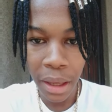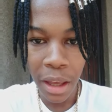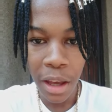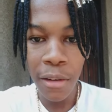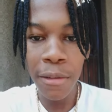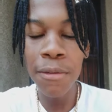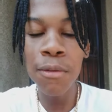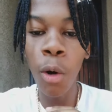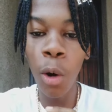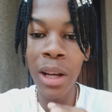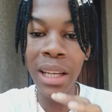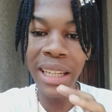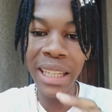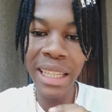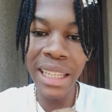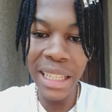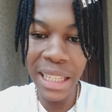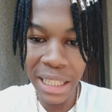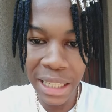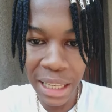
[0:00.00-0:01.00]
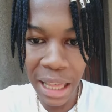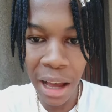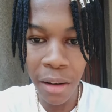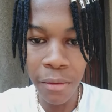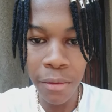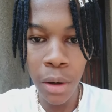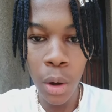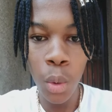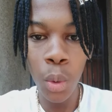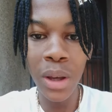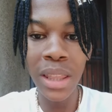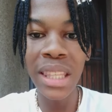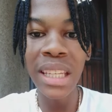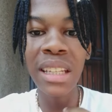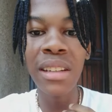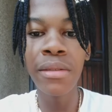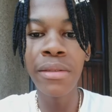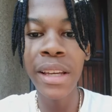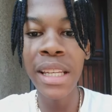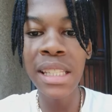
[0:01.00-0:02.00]
Fall in love with
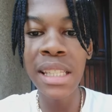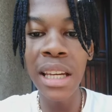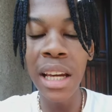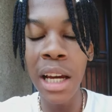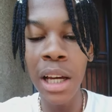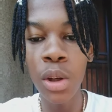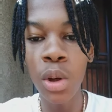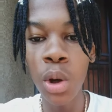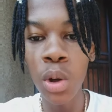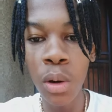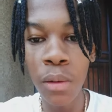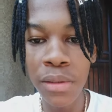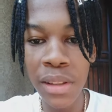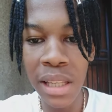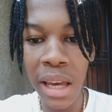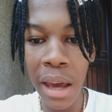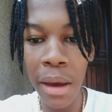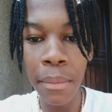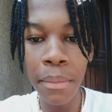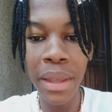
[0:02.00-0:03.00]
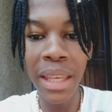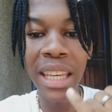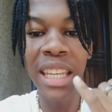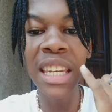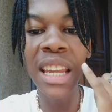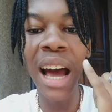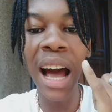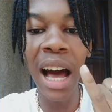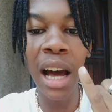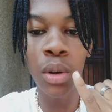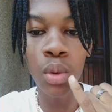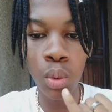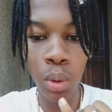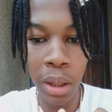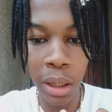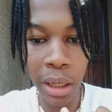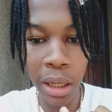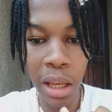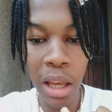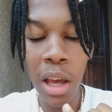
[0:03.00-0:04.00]
investing a lot of time in hard
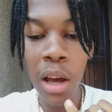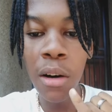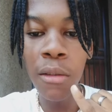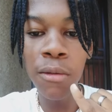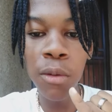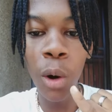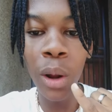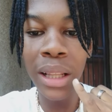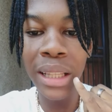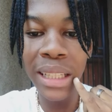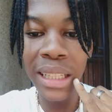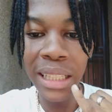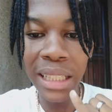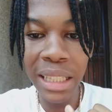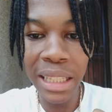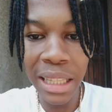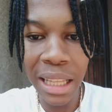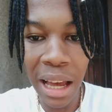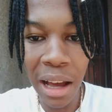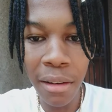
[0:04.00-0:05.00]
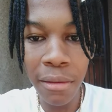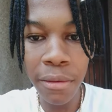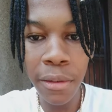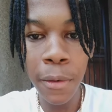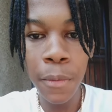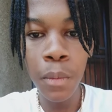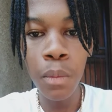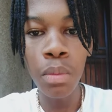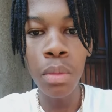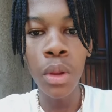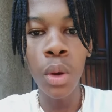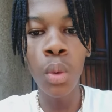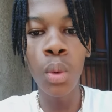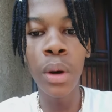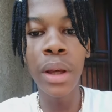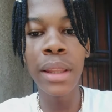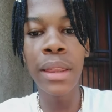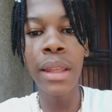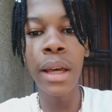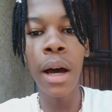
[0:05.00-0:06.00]
work. Fall in love
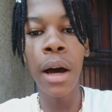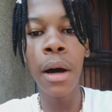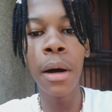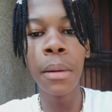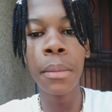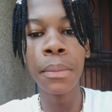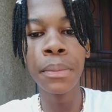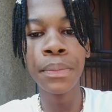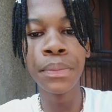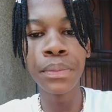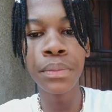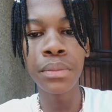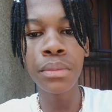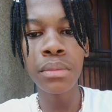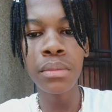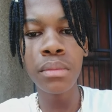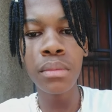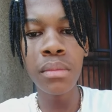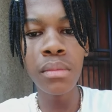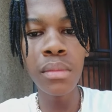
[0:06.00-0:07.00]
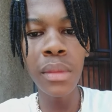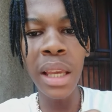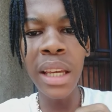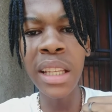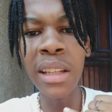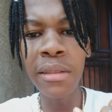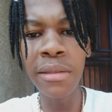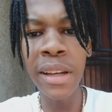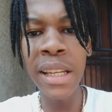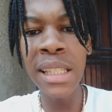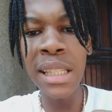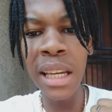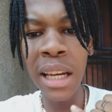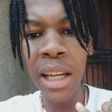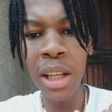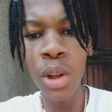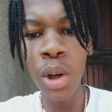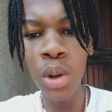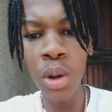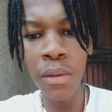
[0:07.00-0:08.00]
with investing a
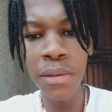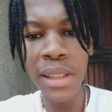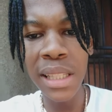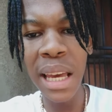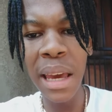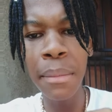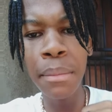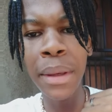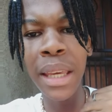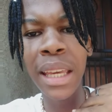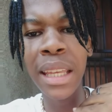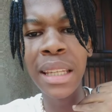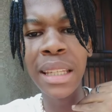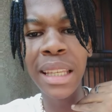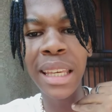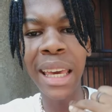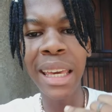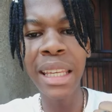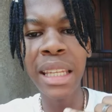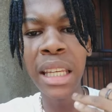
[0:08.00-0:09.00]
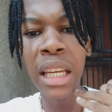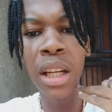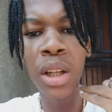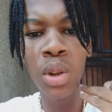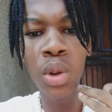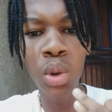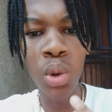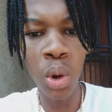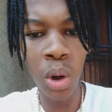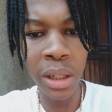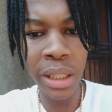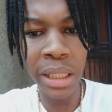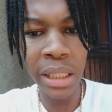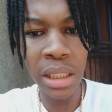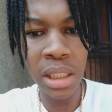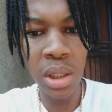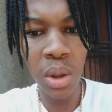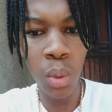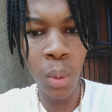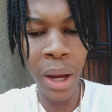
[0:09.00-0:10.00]
lot of time in gaining
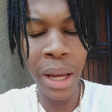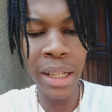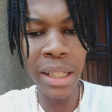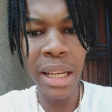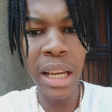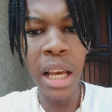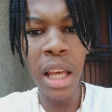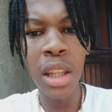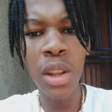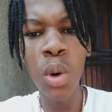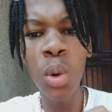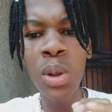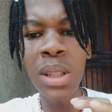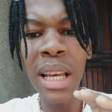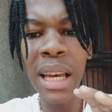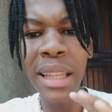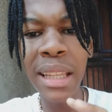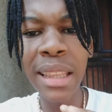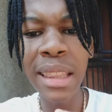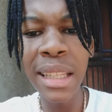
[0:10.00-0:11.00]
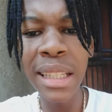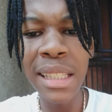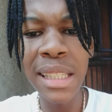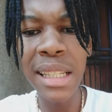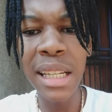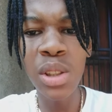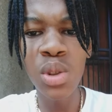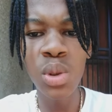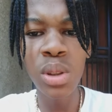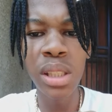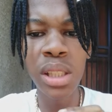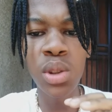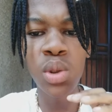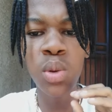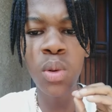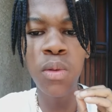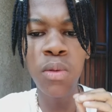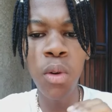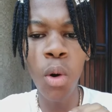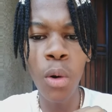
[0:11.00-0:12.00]
knowledge, right? Those are the things that you need to
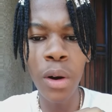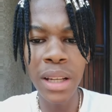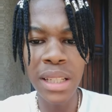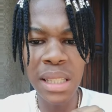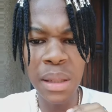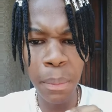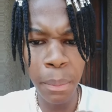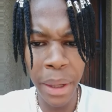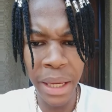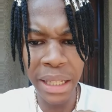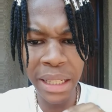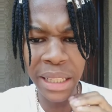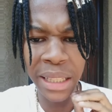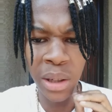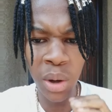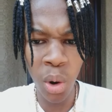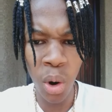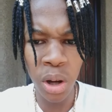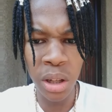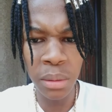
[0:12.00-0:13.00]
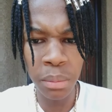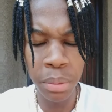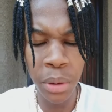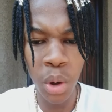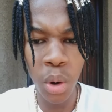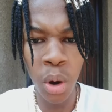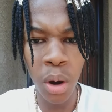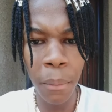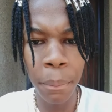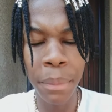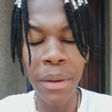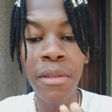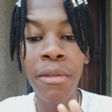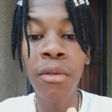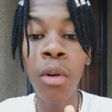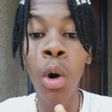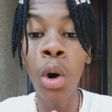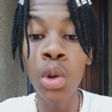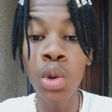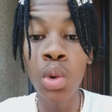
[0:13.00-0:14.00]
focus mainly on, because
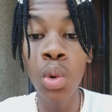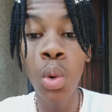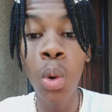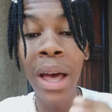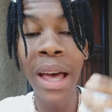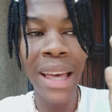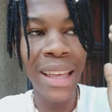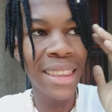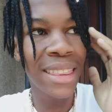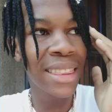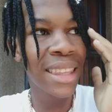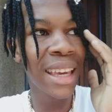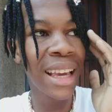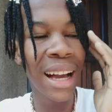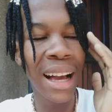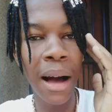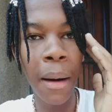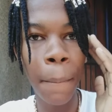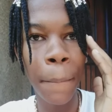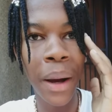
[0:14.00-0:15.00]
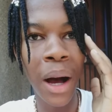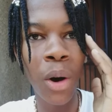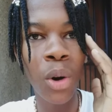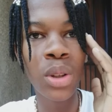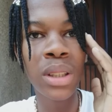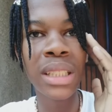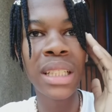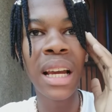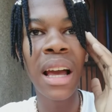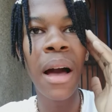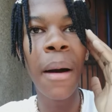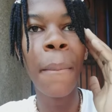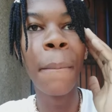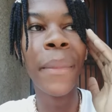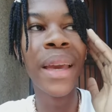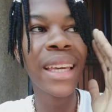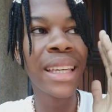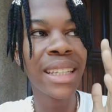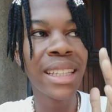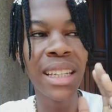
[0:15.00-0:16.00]
before you think about
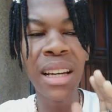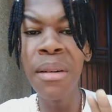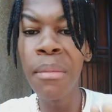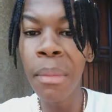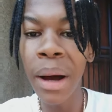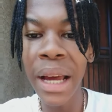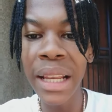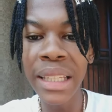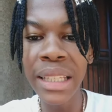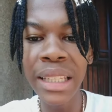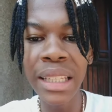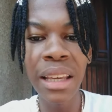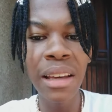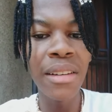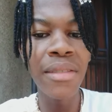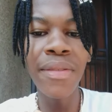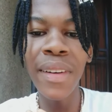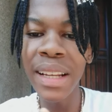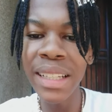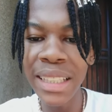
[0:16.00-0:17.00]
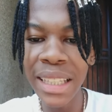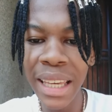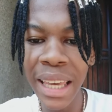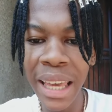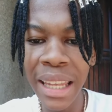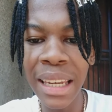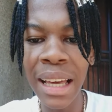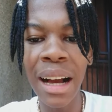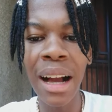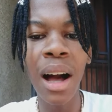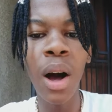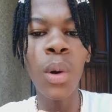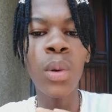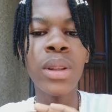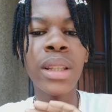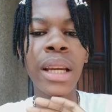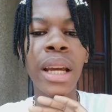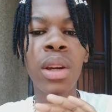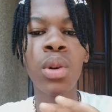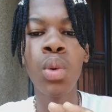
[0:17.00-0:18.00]
making money, funding an
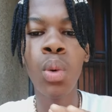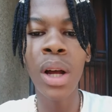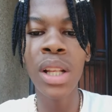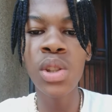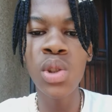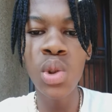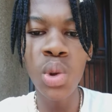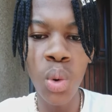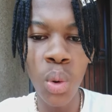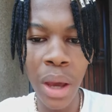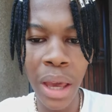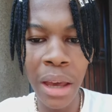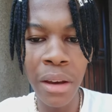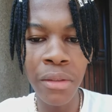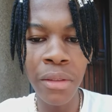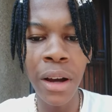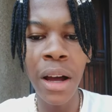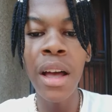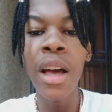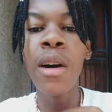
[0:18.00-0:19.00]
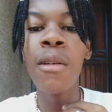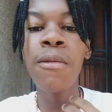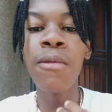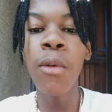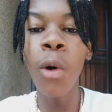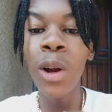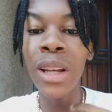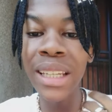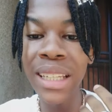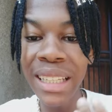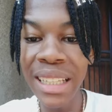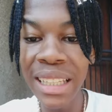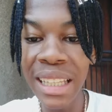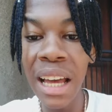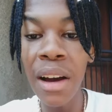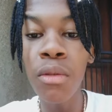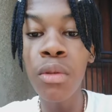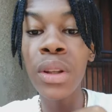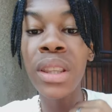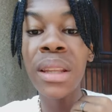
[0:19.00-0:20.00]
account, and whatsoever. Fall in
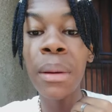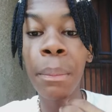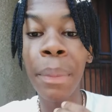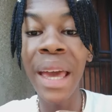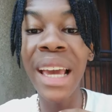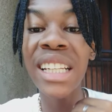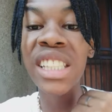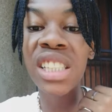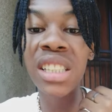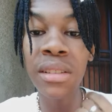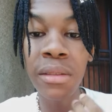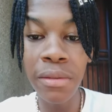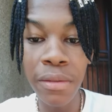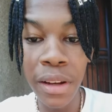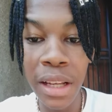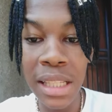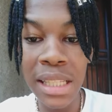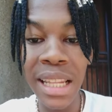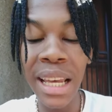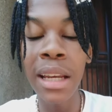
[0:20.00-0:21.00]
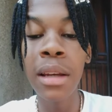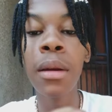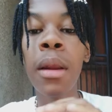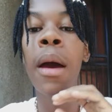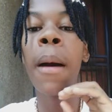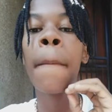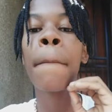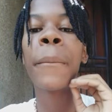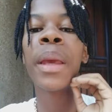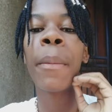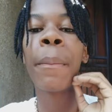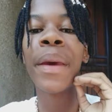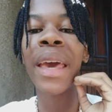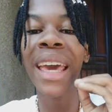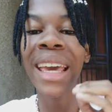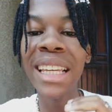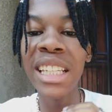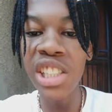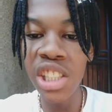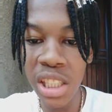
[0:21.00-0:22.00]
love with the passion first, and be
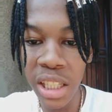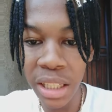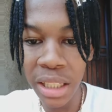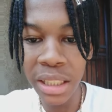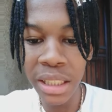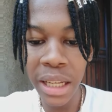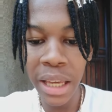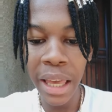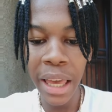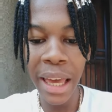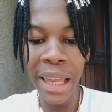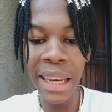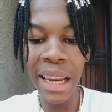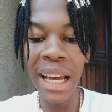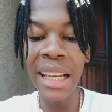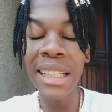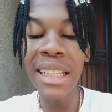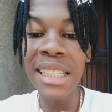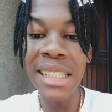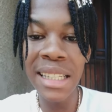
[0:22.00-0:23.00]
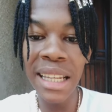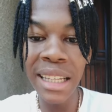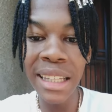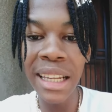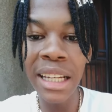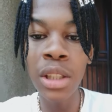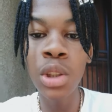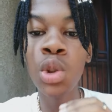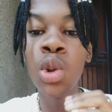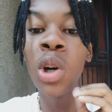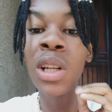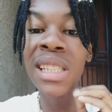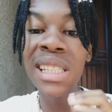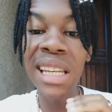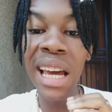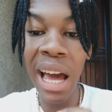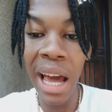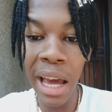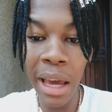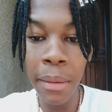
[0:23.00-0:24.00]
patient, and understand that your
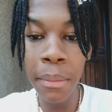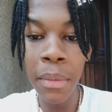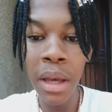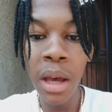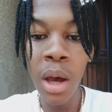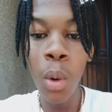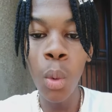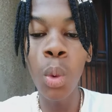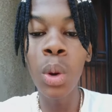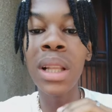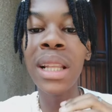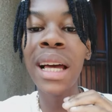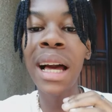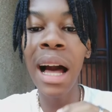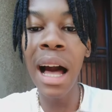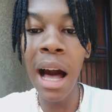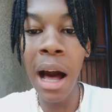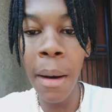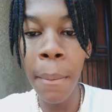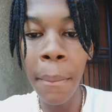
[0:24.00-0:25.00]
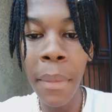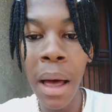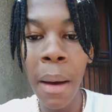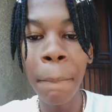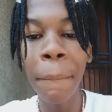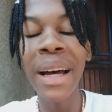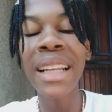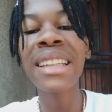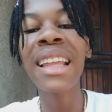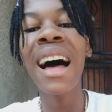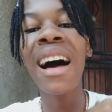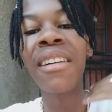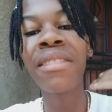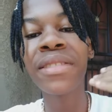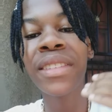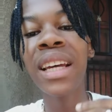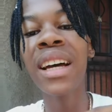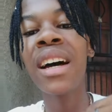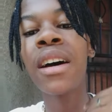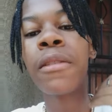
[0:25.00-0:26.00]
time will come. But
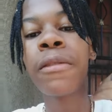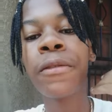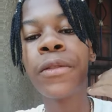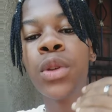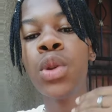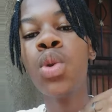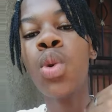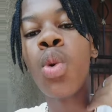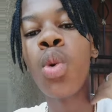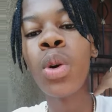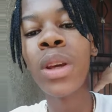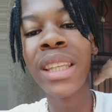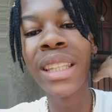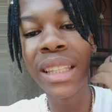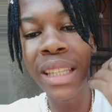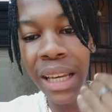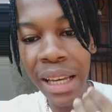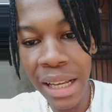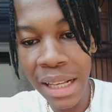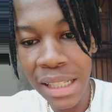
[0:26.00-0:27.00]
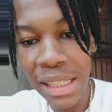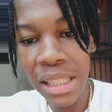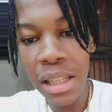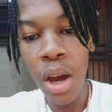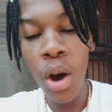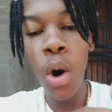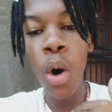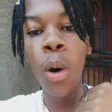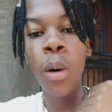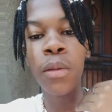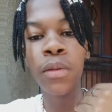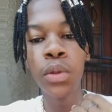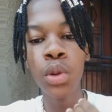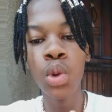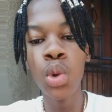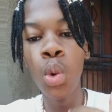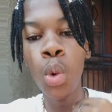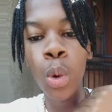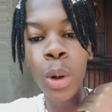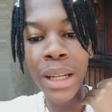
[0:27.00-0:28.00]
after a few years of
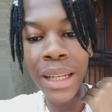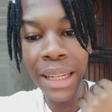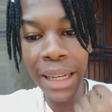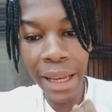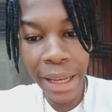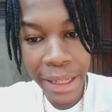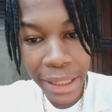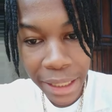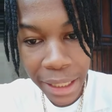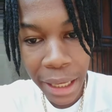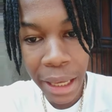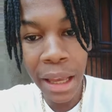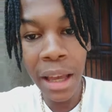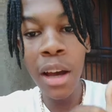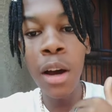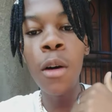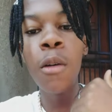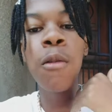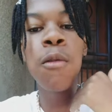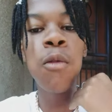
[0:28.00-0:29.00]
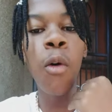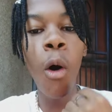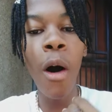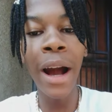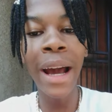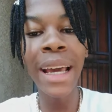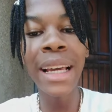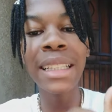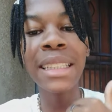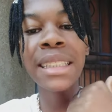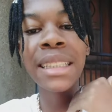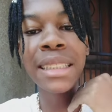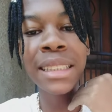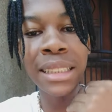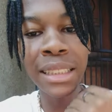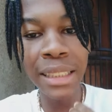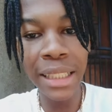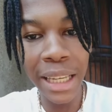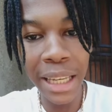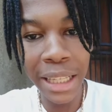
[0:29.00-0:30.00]
you learning forex
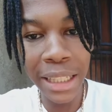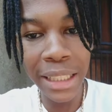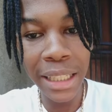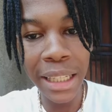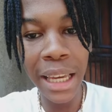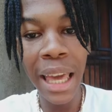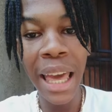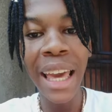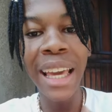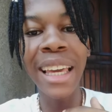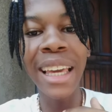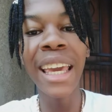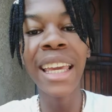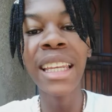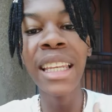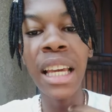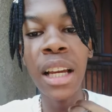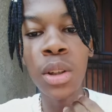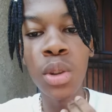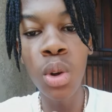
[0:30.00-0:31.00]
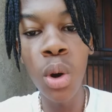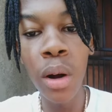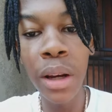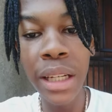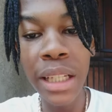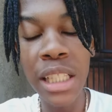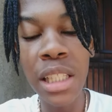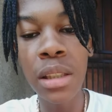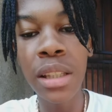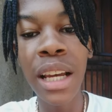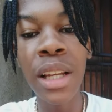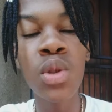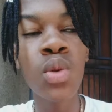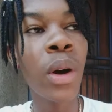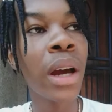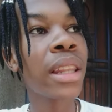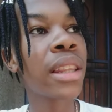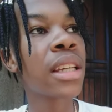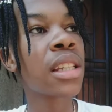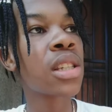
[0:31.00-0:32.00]
trading, gaining knowledge, that's
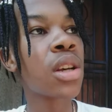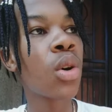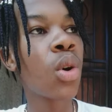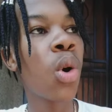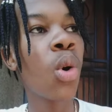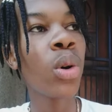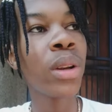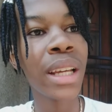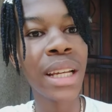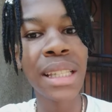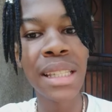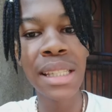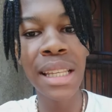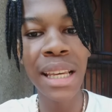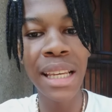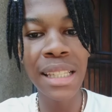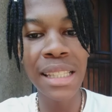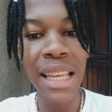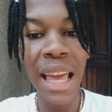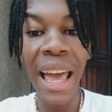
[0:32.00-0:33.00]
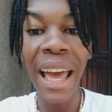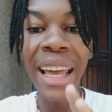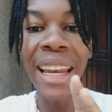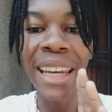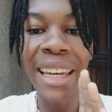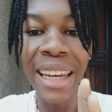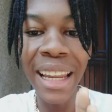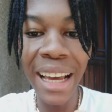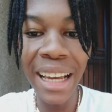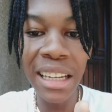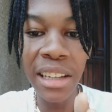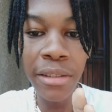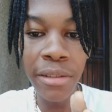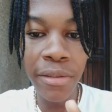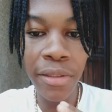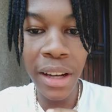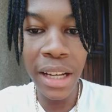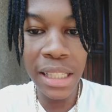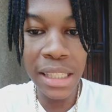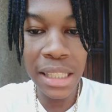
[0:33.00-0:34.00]
why there's a quote that says, learn
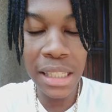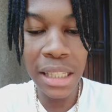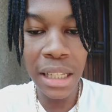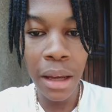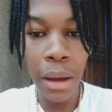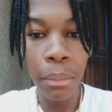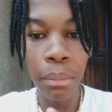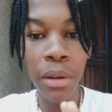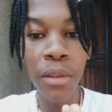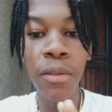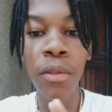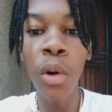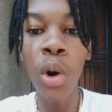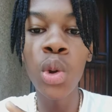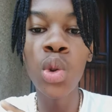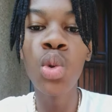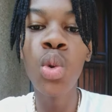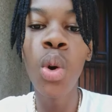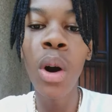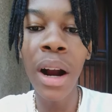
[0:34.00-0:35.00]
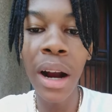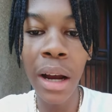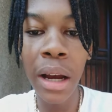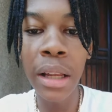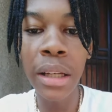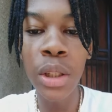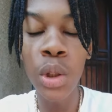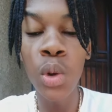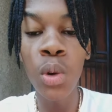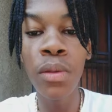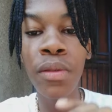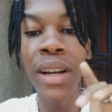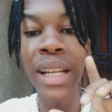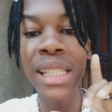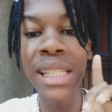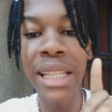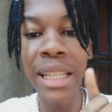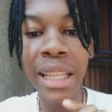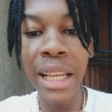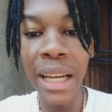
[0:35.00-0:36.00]
first before you earn. You
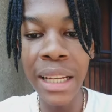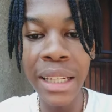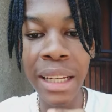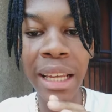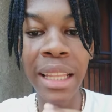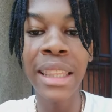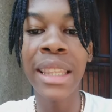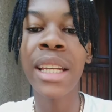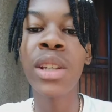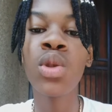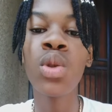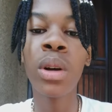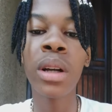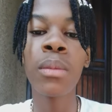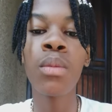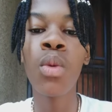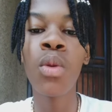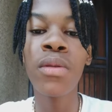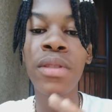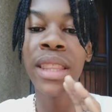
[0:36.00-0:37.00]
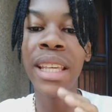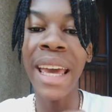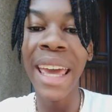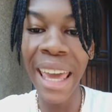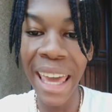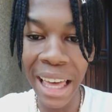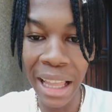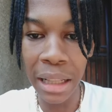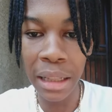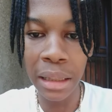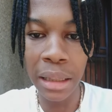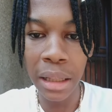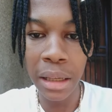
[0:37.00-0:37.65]
first learn and then you remove the L.